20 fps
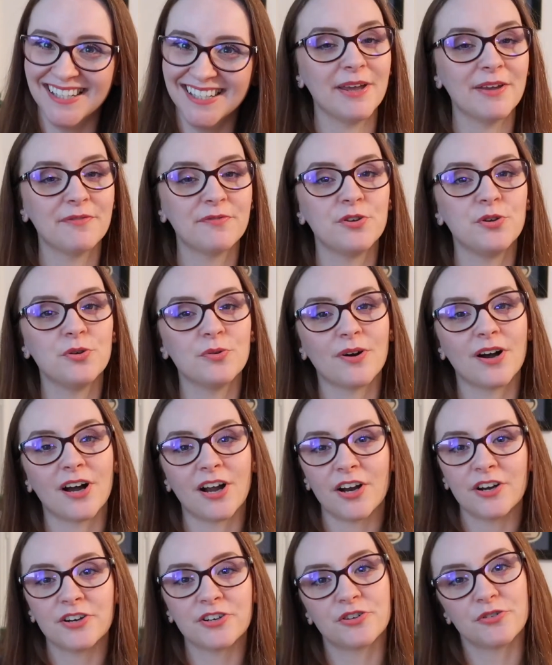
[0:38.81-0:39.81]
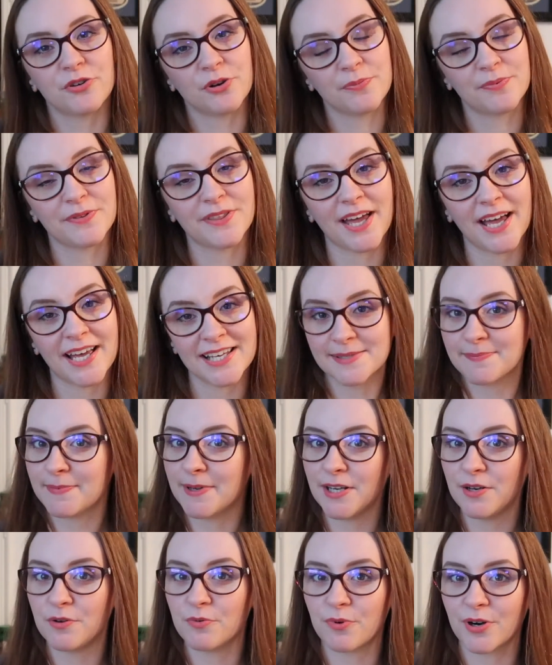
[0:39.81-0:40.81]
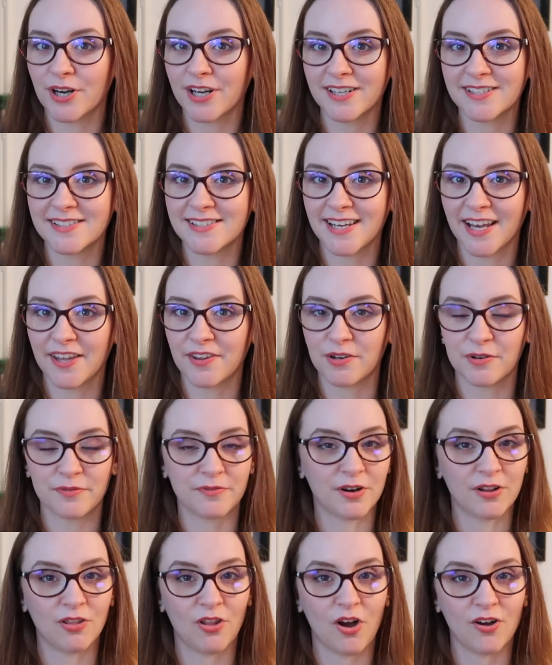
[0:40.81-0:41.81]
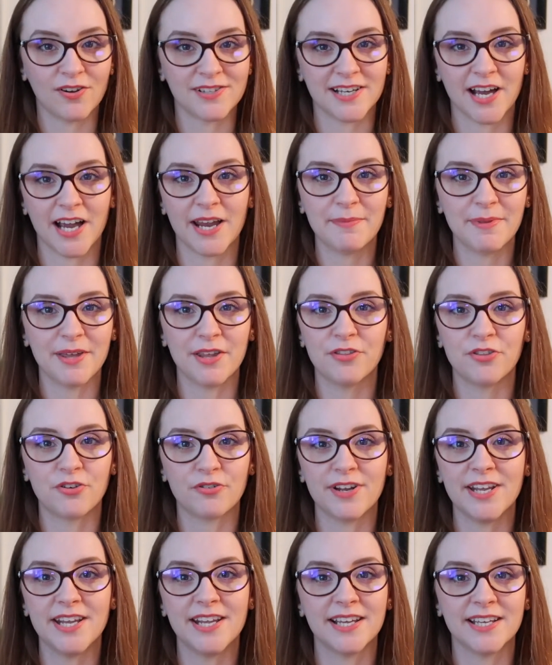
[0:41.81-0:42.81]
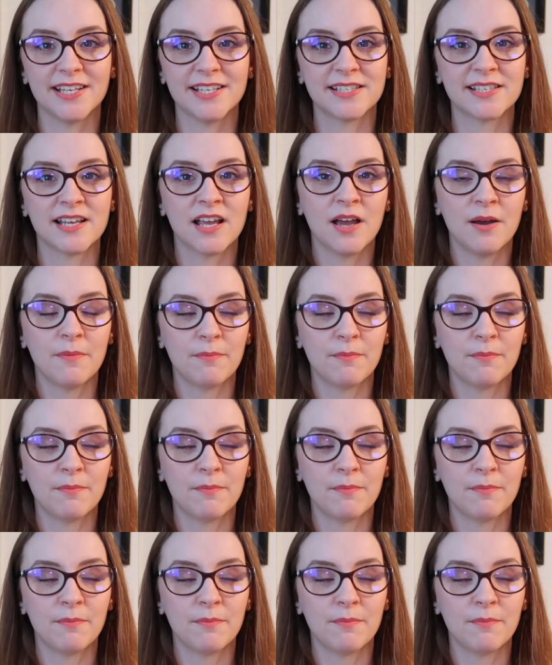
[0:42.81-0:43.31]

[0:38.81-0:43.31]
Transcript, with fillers: if you are a group that has been working together for a long time, then three is